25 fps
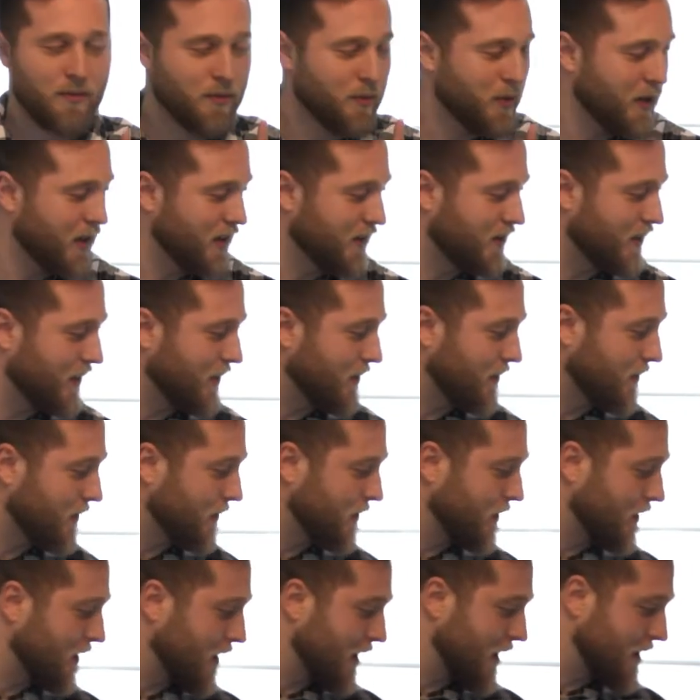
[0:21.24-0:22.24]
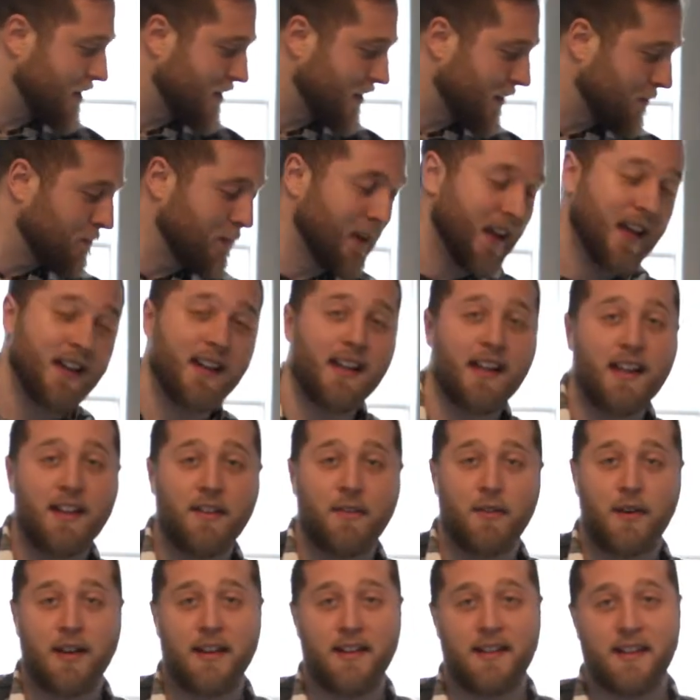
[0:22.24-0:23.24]
with as a main
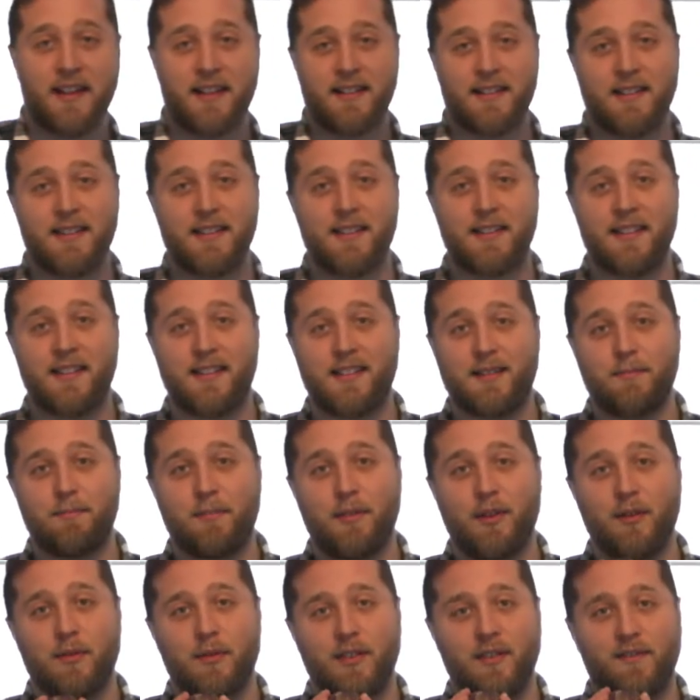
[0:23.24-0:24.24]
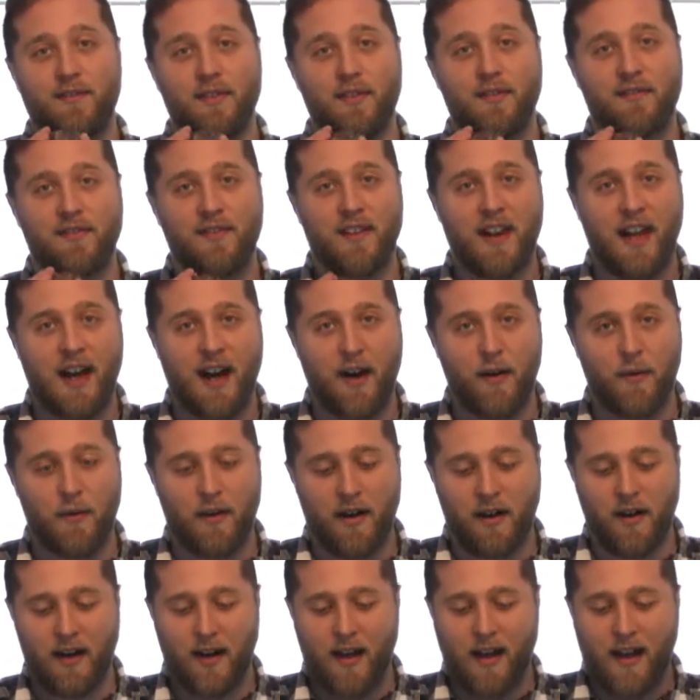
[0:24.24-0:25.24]
ingredient this beautiful
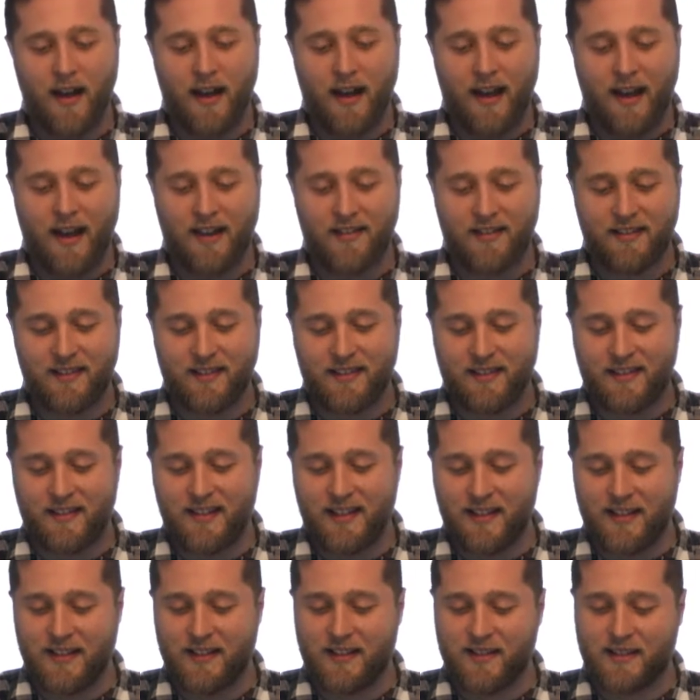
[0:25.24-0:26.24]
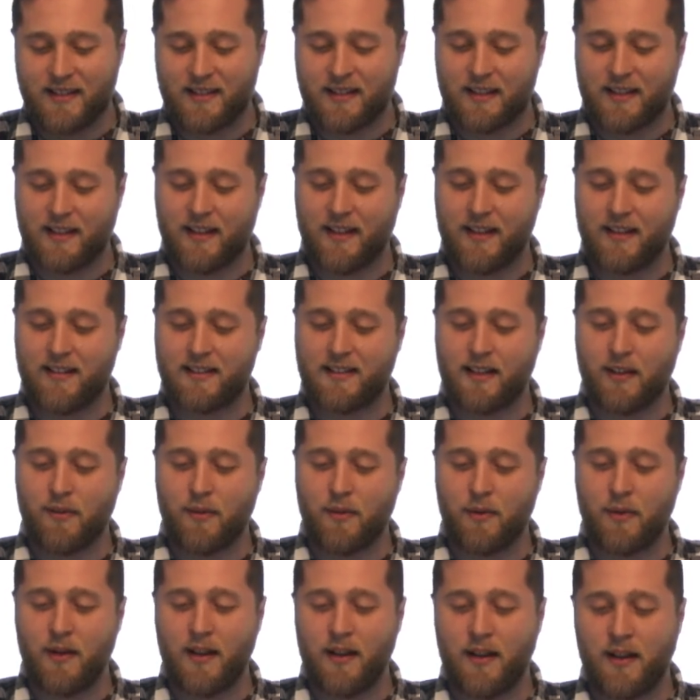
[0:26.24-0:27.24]
flour. And this is a
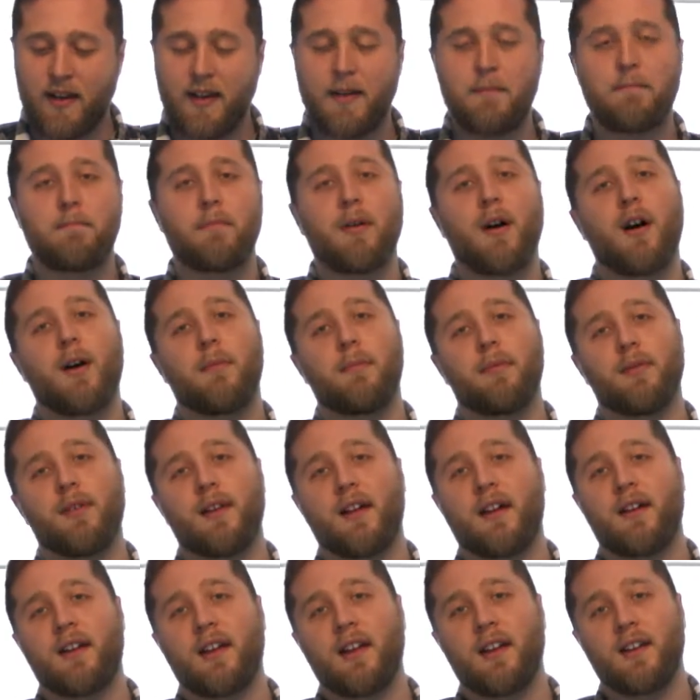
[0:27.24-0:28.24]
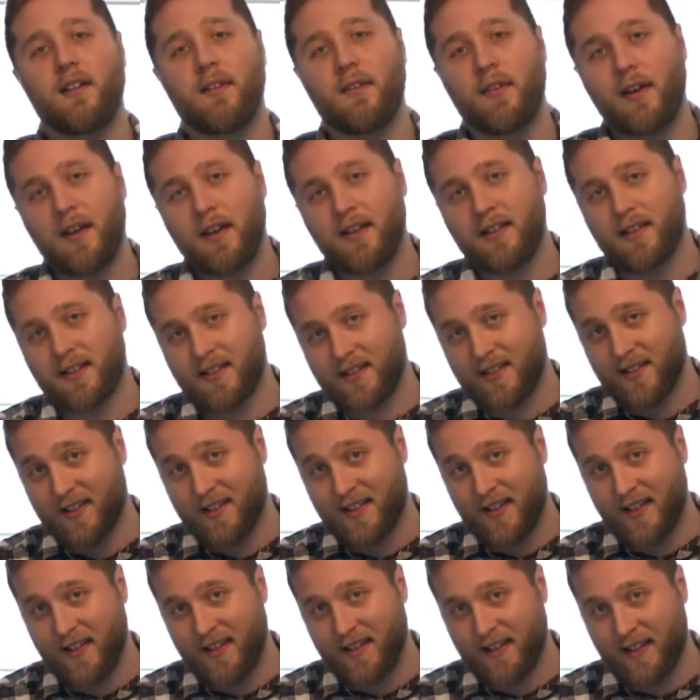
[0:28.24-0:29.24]
really popular ingredient
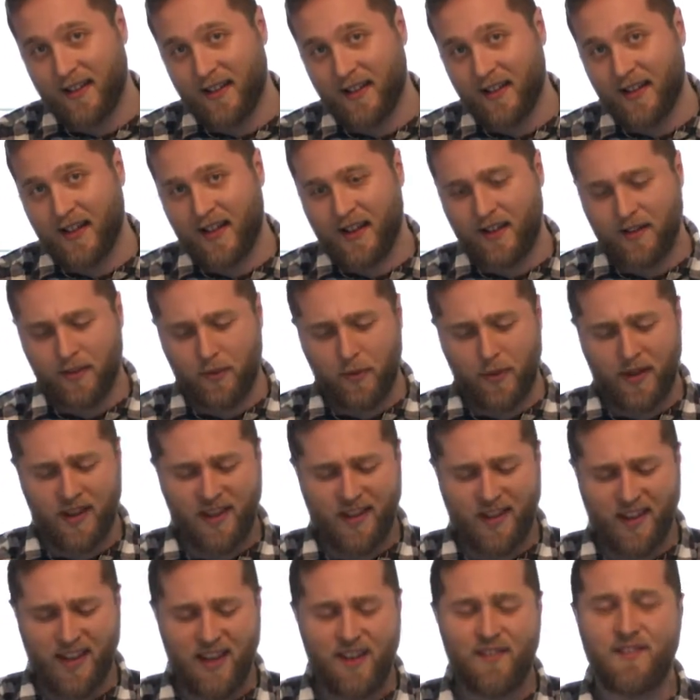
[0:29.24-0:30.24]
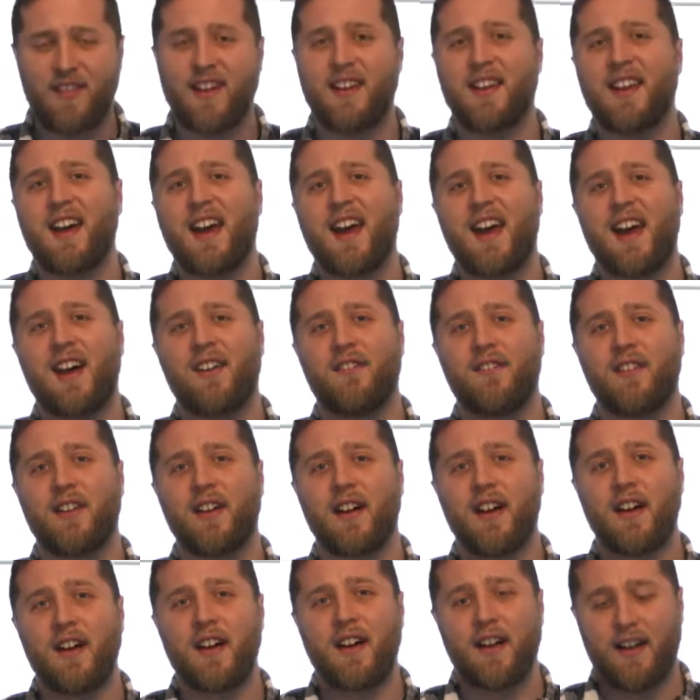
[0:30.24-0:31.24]
in Italy, and we even have
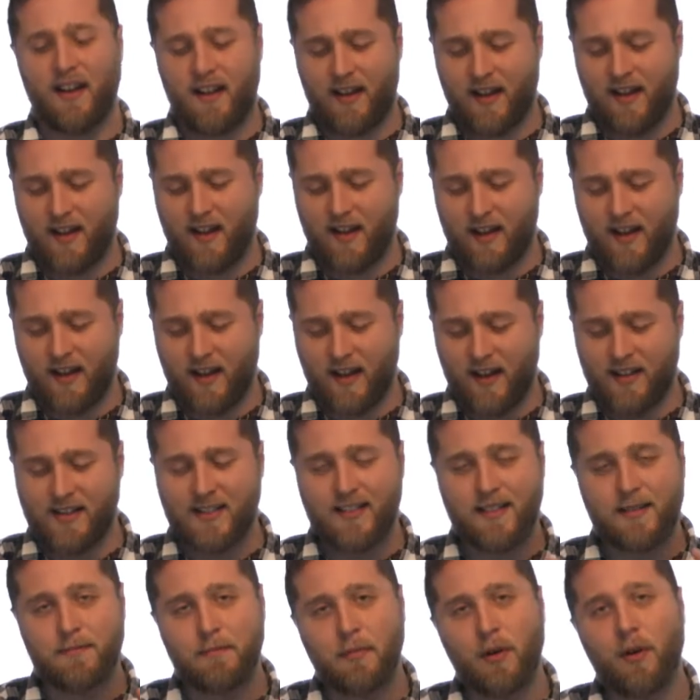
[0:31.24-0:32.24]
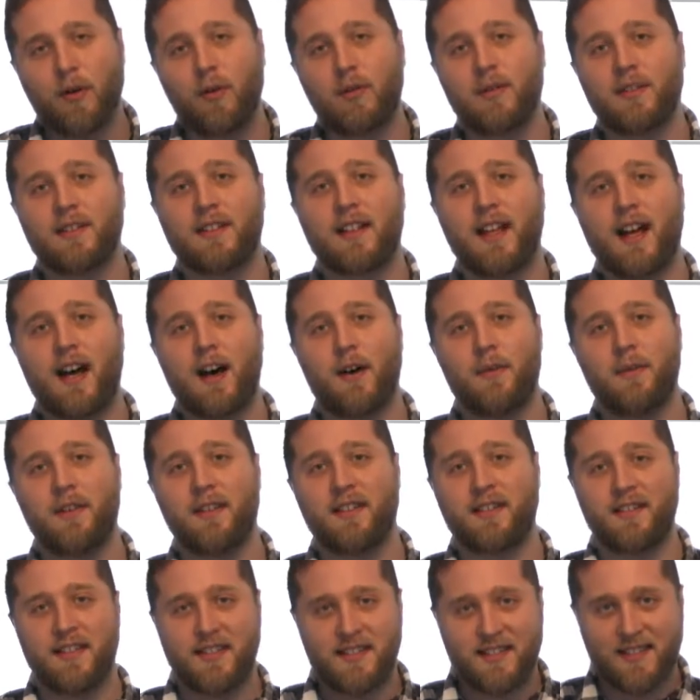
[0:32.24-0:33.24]
uh, a small town
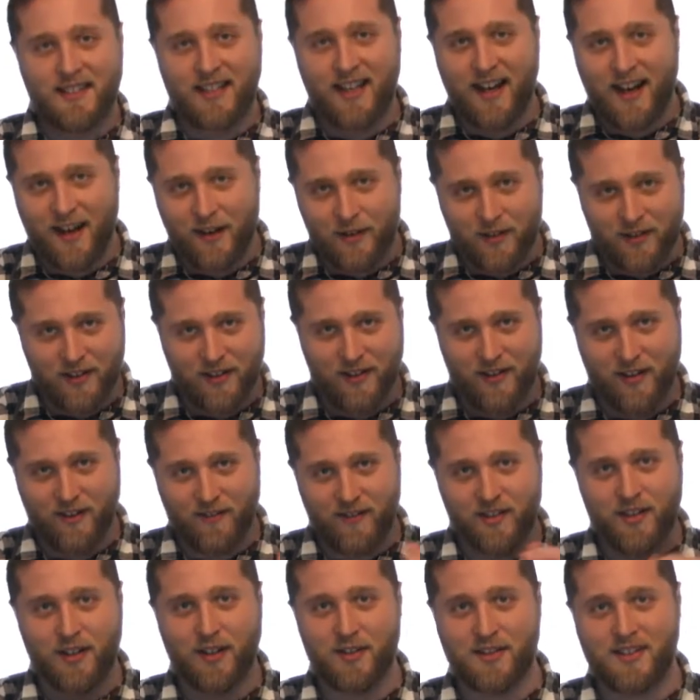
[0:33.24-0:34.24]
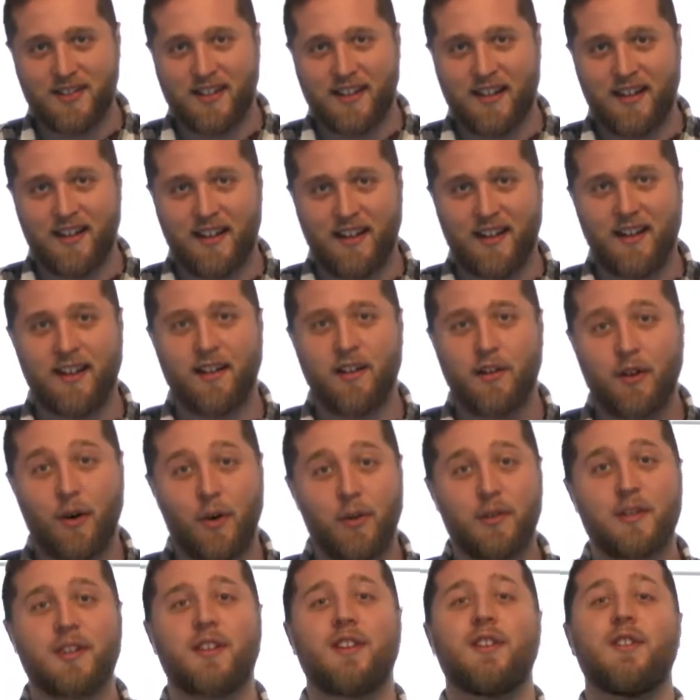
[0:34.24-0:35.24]
in the southern of Tuscany
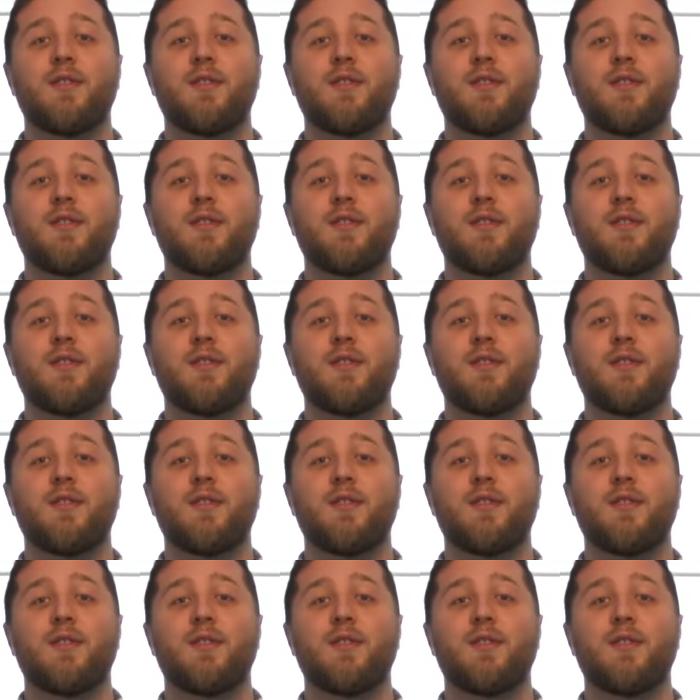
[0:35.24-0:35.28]
called